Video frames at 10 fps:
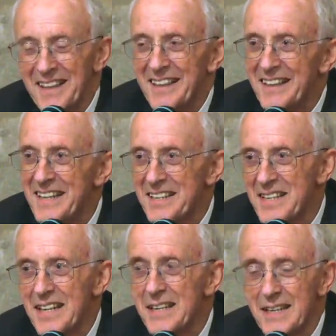And he
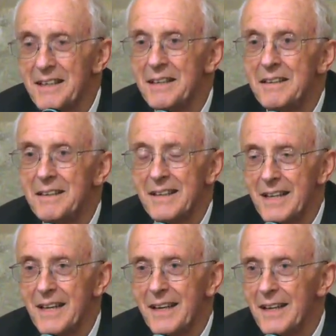said,
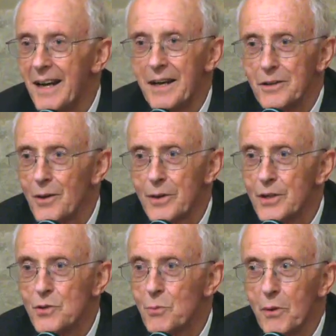
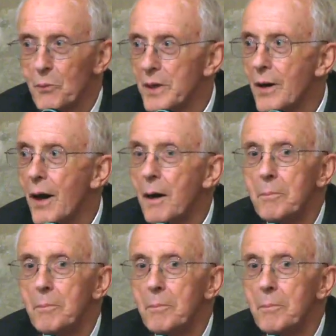acknowledge what we are,